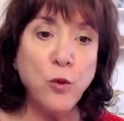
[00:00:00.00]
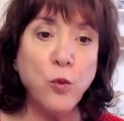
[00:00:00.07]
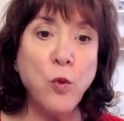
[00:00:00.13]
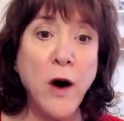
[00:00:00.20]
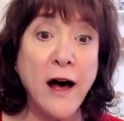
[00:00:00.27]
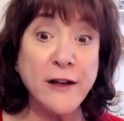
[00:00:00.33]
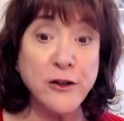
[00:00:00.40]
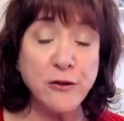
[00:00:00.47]

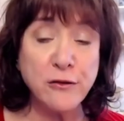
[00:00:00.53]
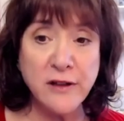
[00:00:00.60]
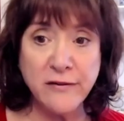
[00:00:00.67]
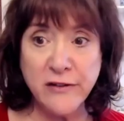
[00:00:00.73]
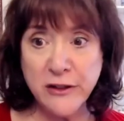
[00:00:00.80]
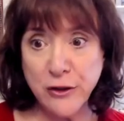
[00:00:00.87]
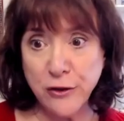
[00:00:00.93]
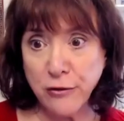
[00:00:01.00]
while you're
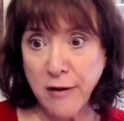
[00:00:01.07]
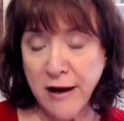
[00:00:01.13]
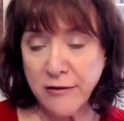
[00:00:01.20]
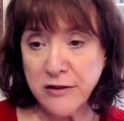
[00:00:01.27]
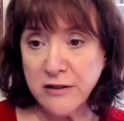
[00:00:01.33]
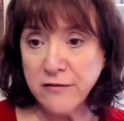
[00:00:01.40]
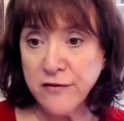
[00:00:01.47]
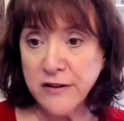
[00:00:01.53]
living your
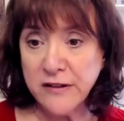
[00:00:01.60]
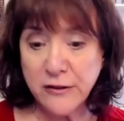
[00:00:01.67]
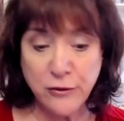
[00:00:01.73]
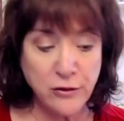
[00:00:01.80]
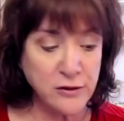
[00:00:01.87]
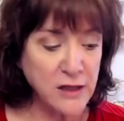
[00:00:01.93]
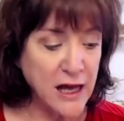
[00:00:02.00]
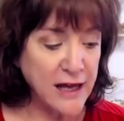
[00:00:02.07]
grounded
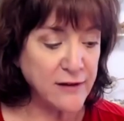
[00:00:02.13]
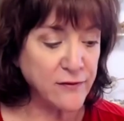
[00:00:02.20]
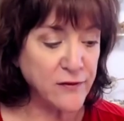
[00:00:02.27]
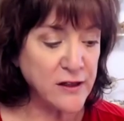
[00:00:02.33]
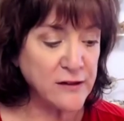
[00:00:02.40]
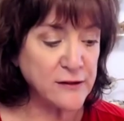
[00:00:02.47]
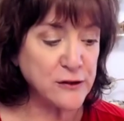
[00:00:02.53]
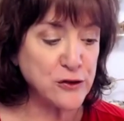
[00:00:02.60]
physical life
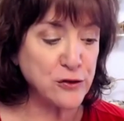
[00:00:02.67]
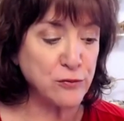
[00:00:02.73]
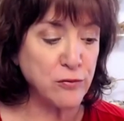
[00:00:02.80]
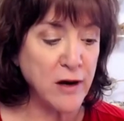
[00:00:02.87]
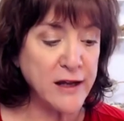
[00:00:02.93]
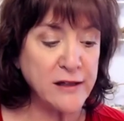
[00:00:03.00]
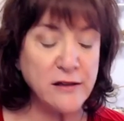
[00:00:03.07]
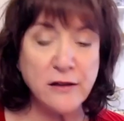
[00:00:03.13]
is to
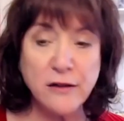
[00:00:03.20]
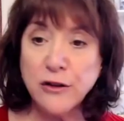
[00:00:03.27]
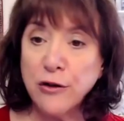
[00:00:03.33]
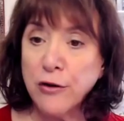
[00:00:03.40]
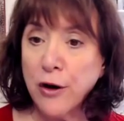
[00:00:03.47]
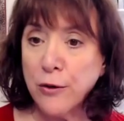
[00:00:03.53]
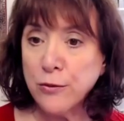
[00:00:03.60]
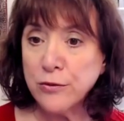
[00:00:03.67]
write
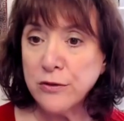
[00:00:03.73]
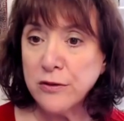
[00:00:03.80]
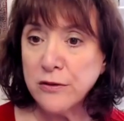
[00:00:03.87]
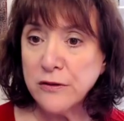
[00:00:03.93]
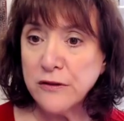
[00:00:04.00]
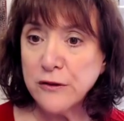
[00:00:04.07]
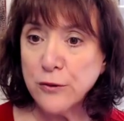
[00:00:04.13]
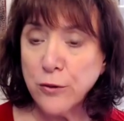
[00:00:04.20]
your own
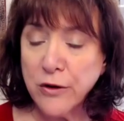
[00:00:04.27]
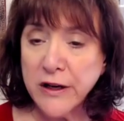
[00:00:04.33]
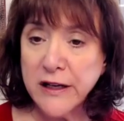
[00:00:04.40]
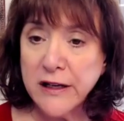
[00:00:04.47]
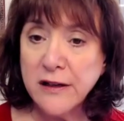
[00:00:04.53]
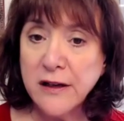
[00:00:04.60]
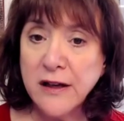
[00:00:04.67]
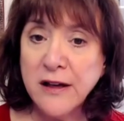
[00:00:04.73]

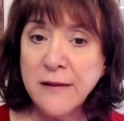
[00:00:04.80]
story.